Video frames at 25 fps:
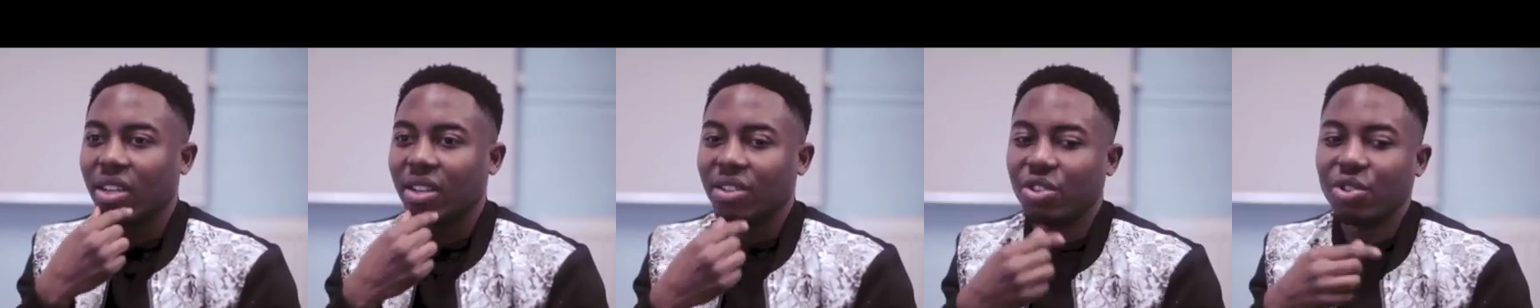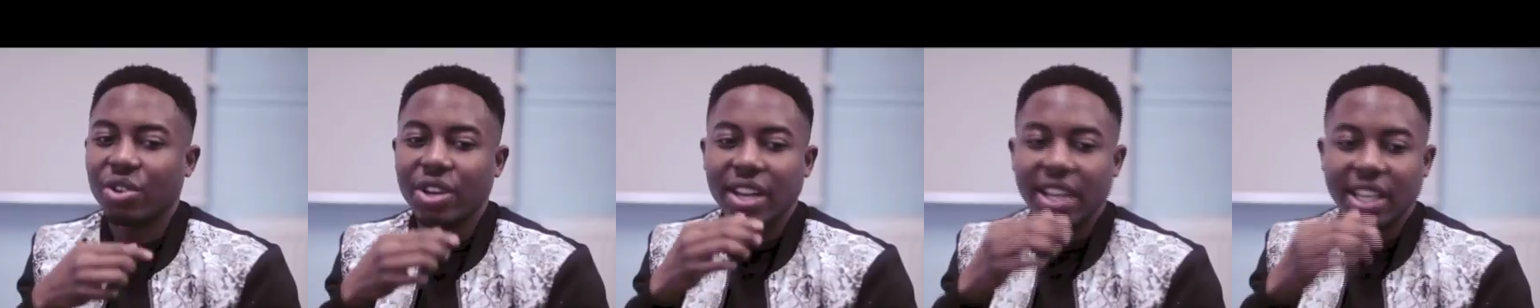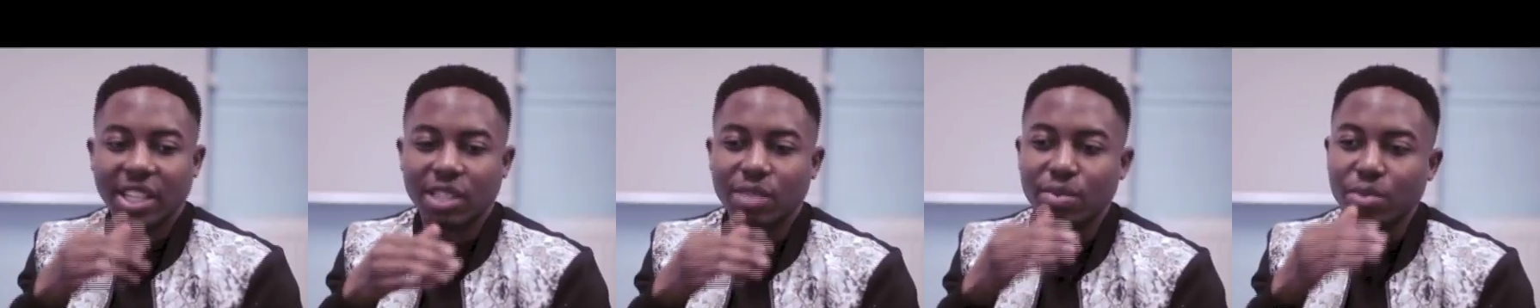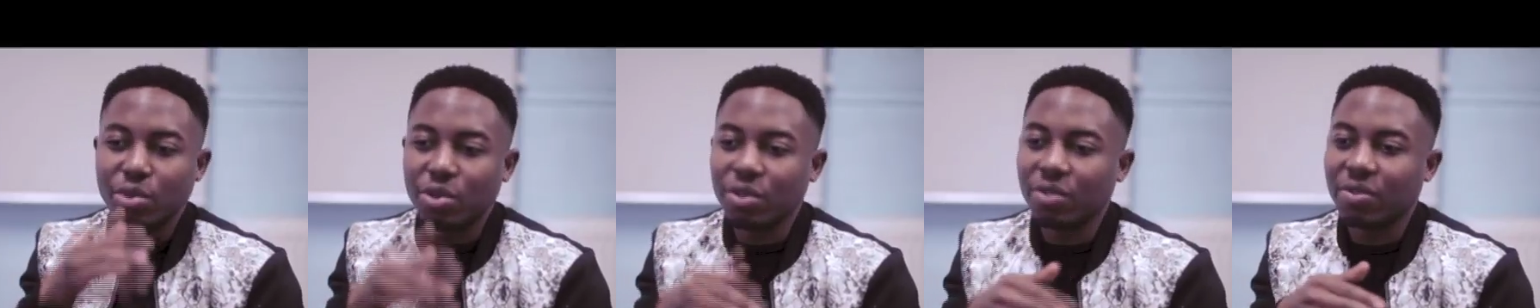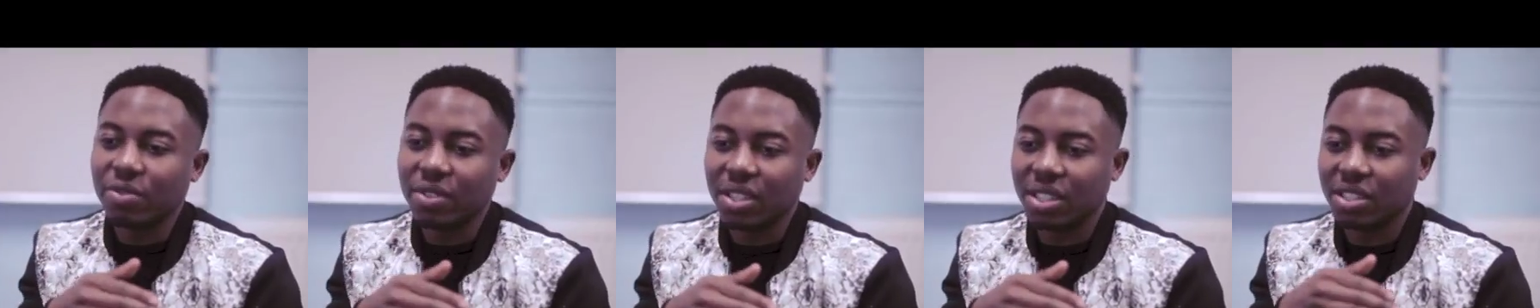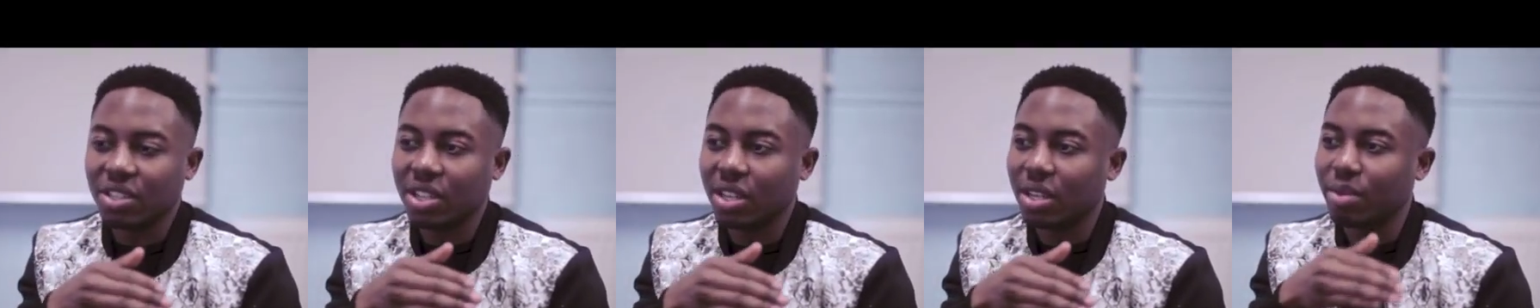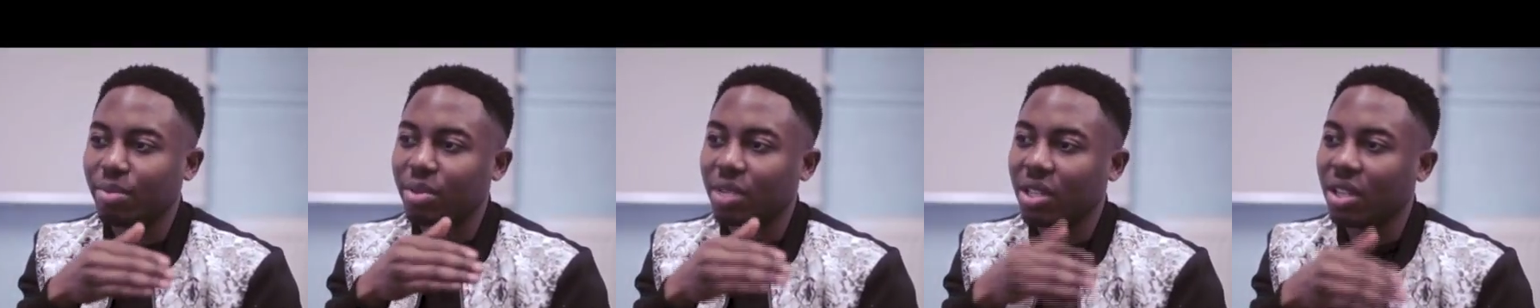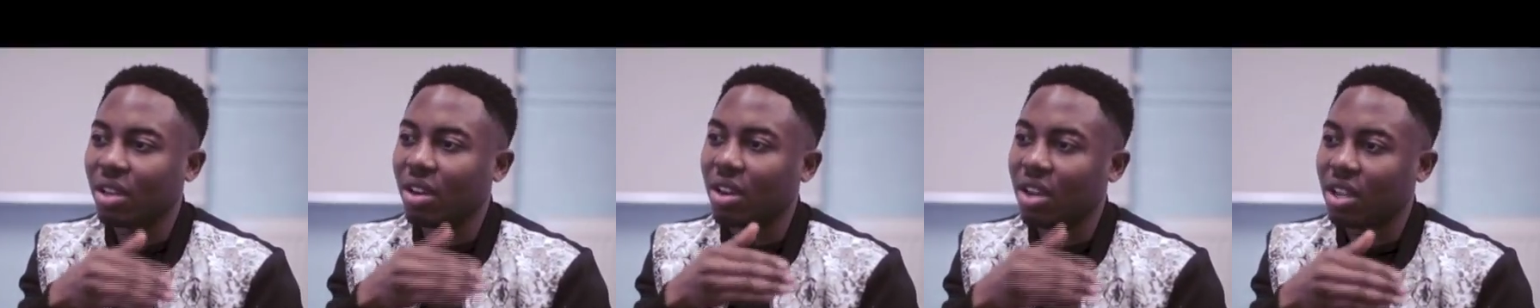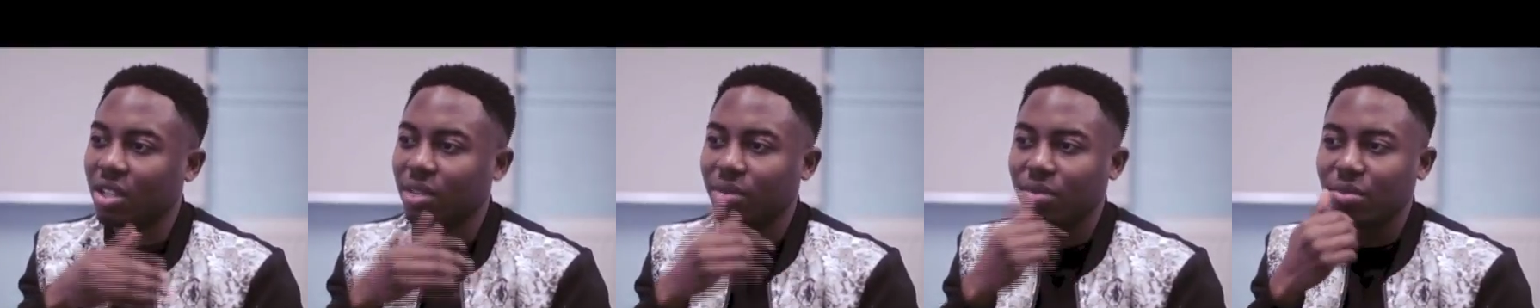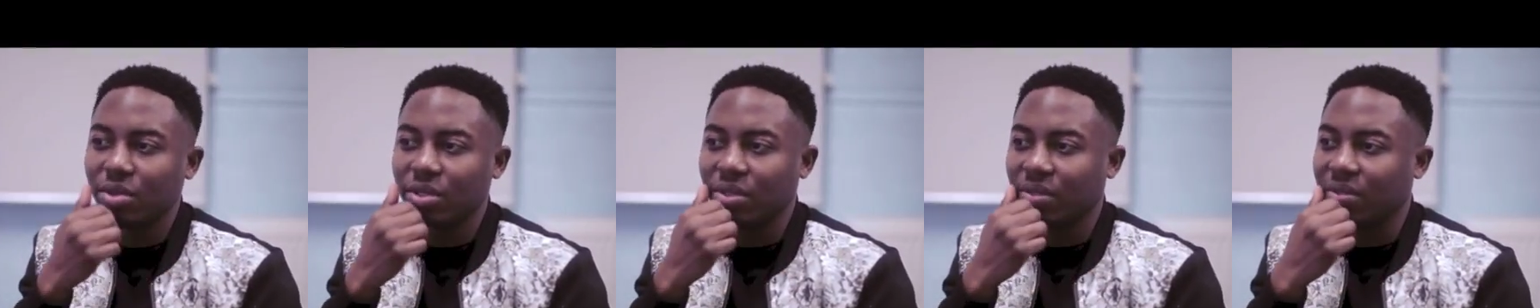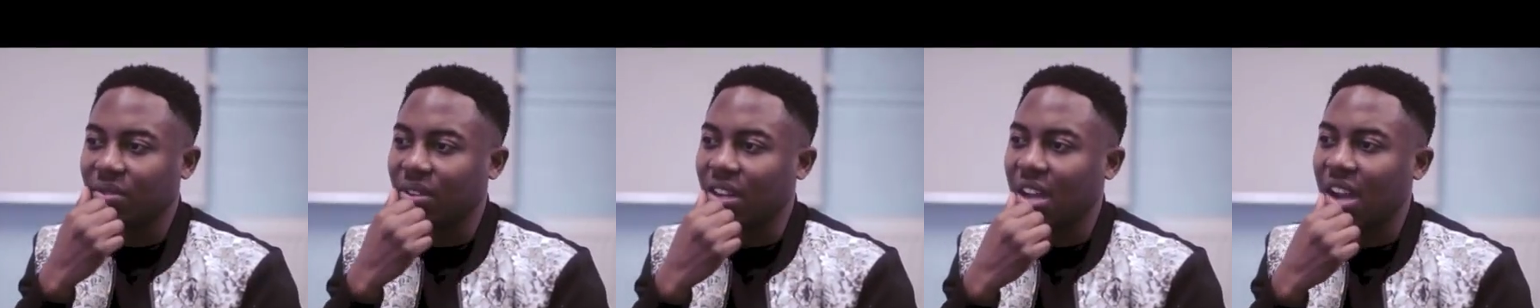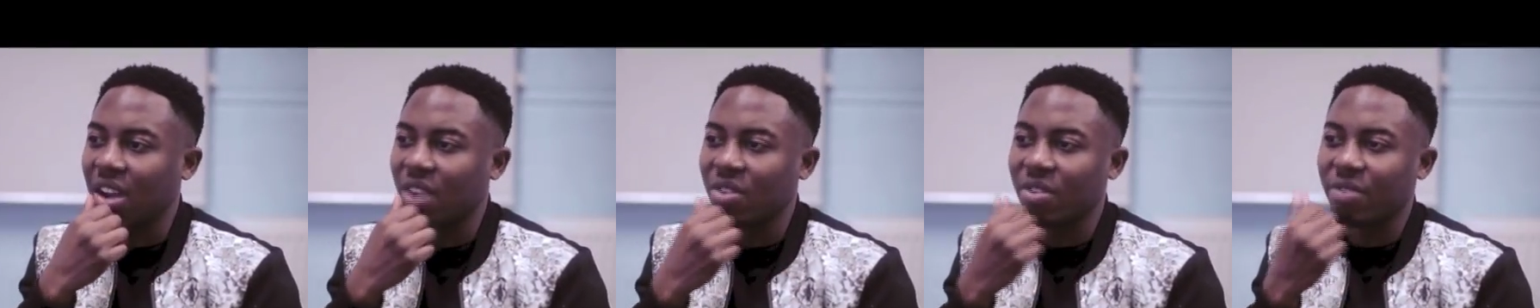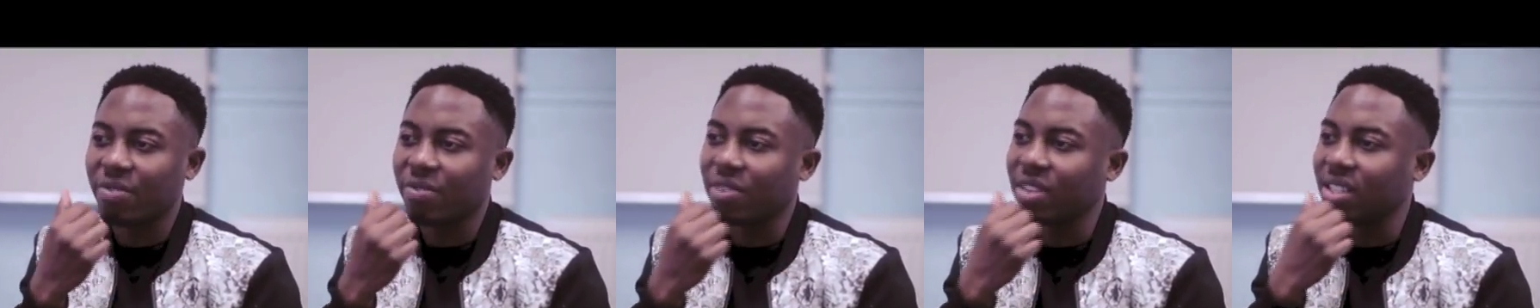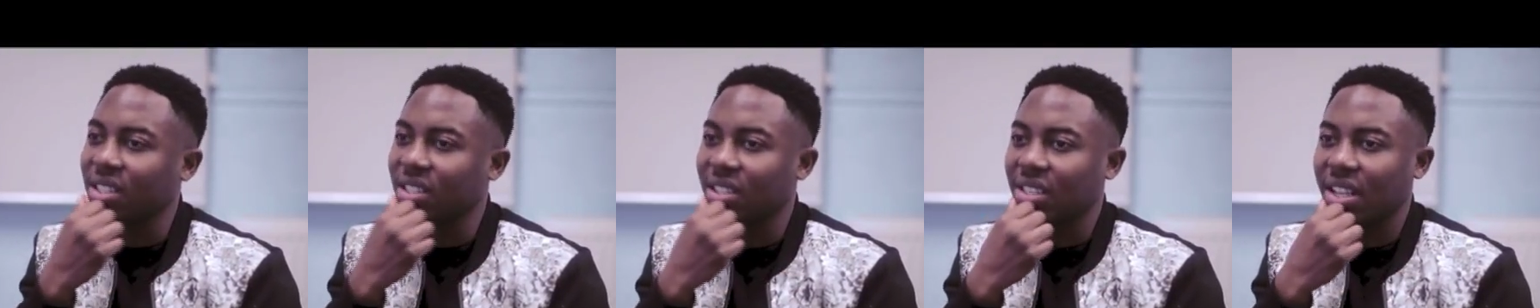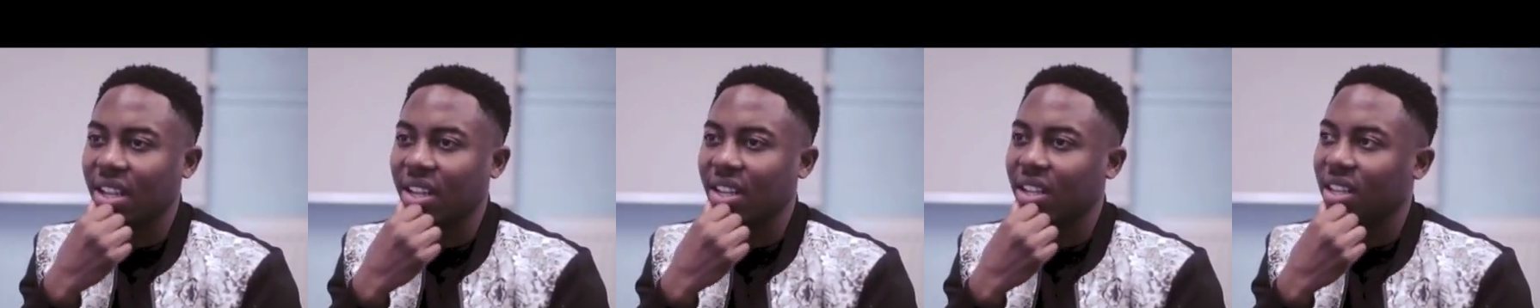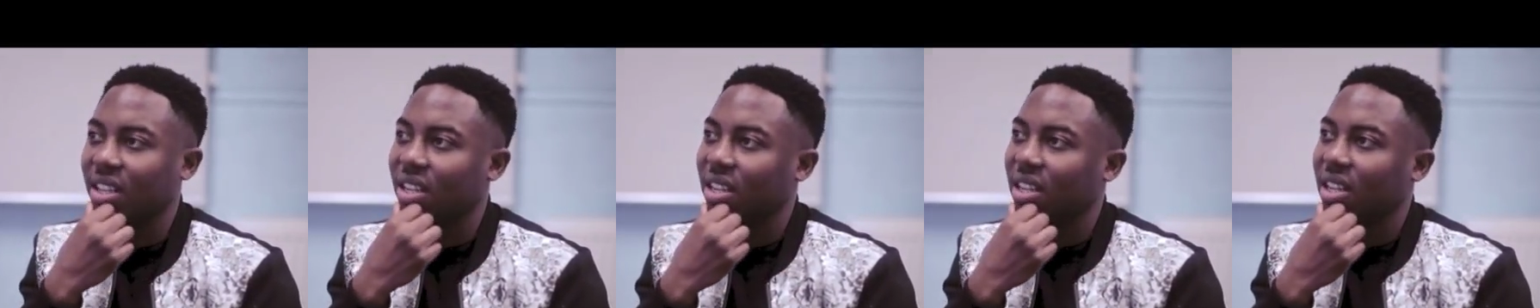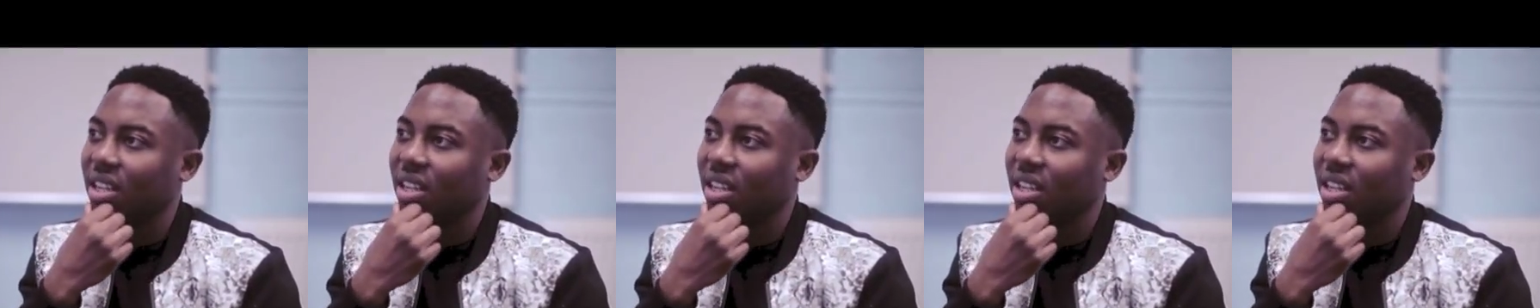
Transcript: your next move is gonna be your last move. Like I've got friends that,